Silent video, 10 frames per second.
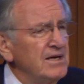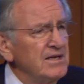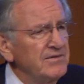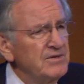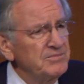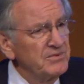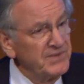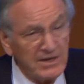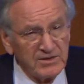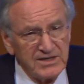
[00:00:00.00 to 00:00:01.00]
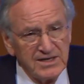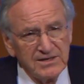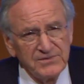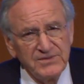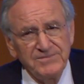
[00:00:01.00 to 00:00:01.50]
Left him profoundly
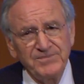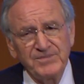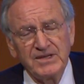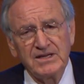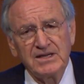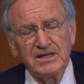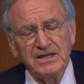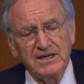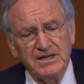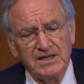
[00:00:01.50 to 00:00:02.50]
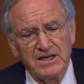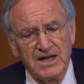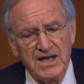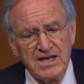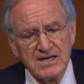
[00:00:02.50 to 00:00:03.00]
deaf.
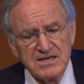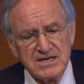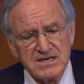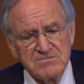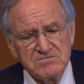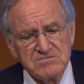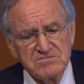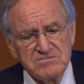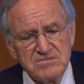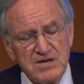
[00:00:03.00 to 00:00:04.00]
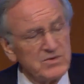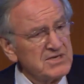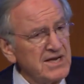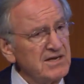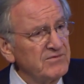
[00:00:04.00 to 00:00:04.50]
And he was
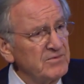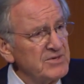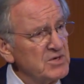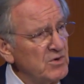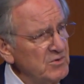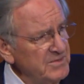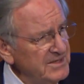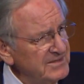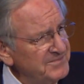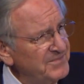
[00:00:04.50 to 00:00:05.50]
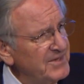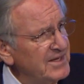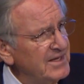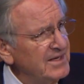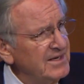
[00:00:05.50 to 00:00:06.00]
taken from his home,
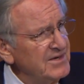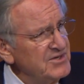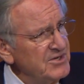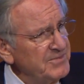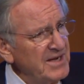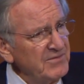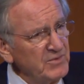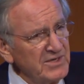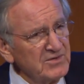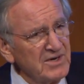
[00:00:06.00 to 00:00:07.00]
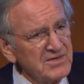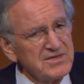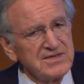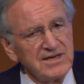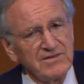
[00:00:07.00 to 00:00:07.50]
shipped halfway across
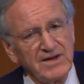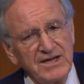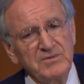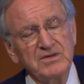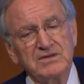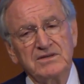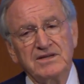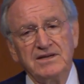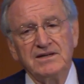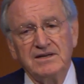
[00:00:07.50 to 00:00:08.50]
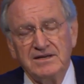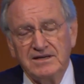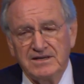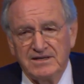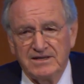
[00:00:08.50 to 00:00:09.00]
the state of Iowa to the
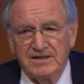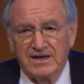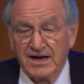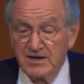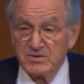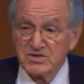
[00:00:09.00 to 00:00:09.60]
Iowa